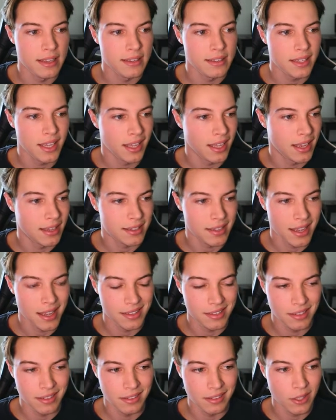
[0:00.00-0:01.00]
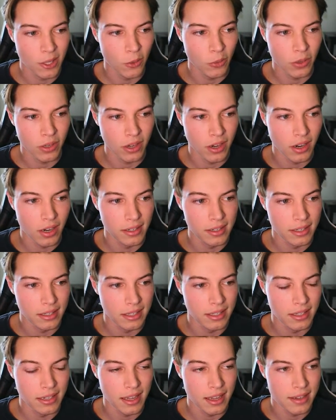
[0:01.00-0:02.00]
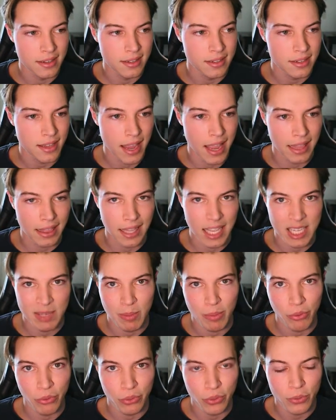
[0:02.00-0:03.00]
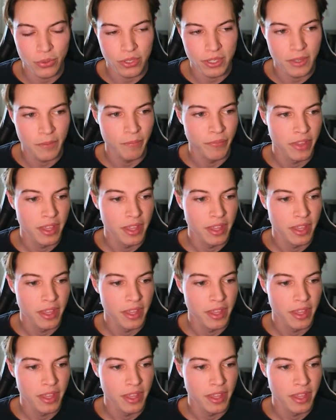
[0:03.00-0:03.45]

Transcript: I guess it has a lower hardening index and less people use it.